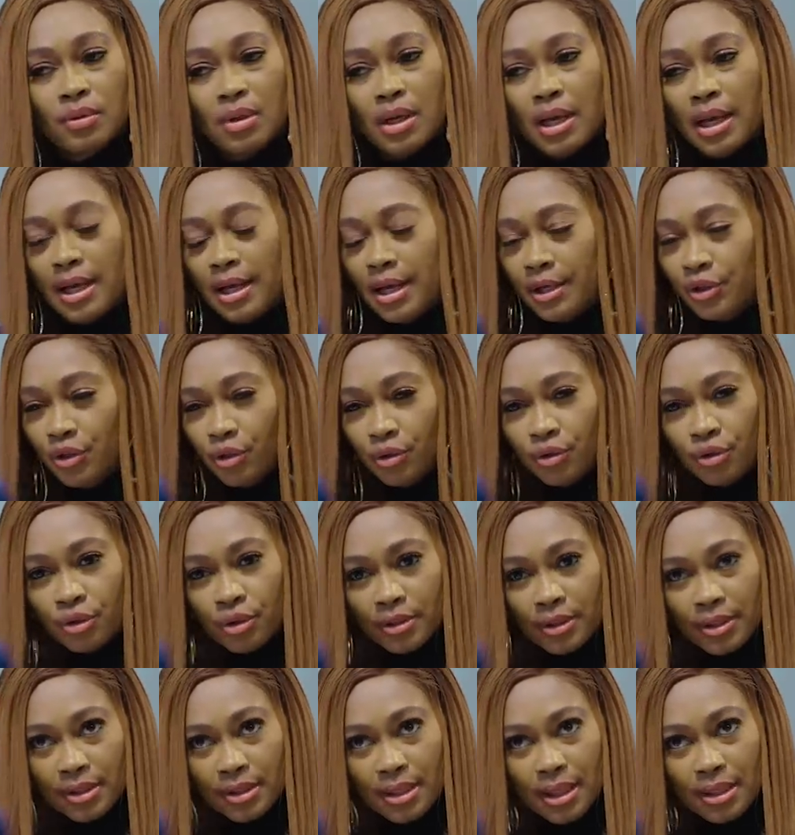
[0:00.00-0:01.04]
I don't
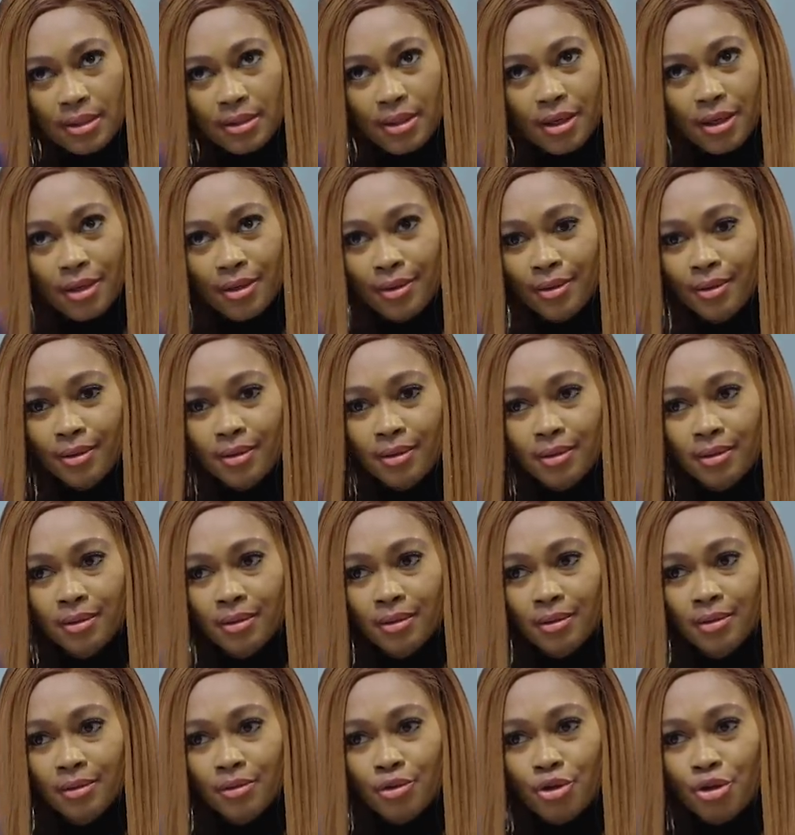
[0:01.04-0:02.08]
understand.
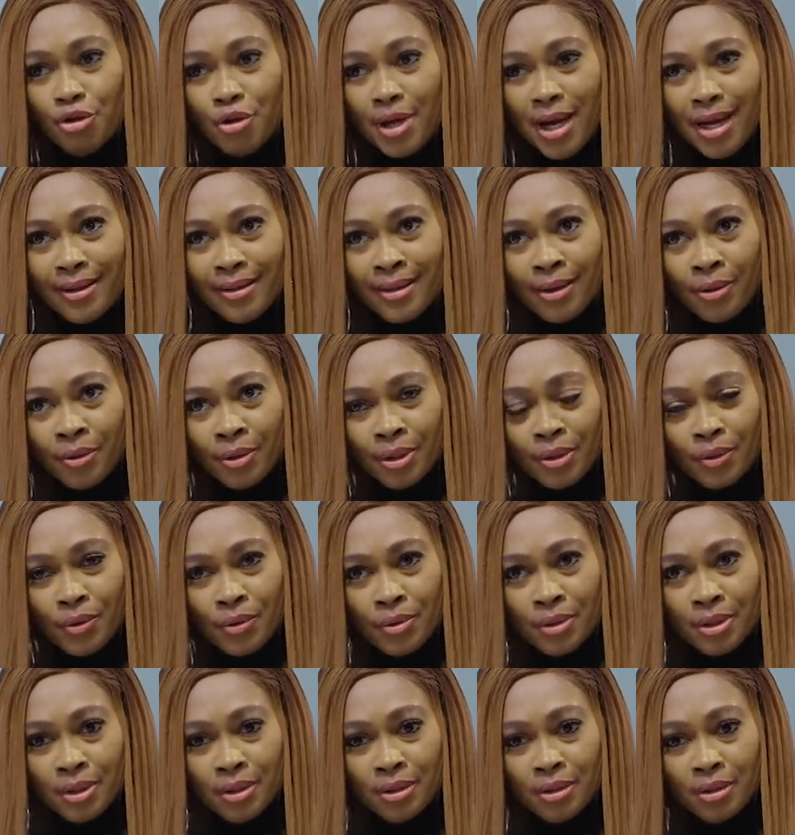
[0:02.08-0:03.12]
So you had that all
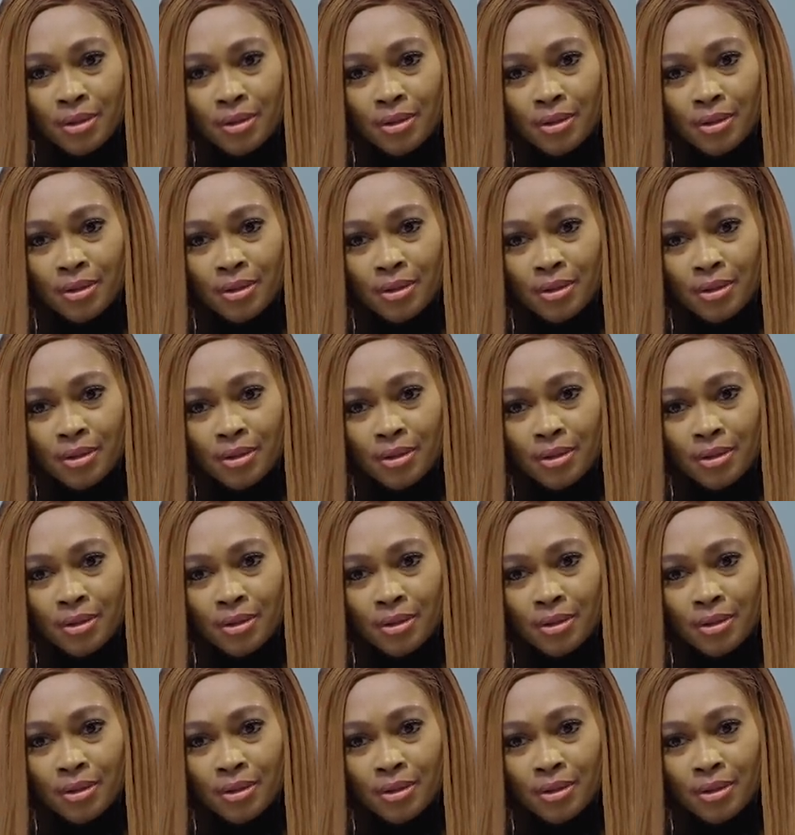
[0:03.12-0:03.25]
along?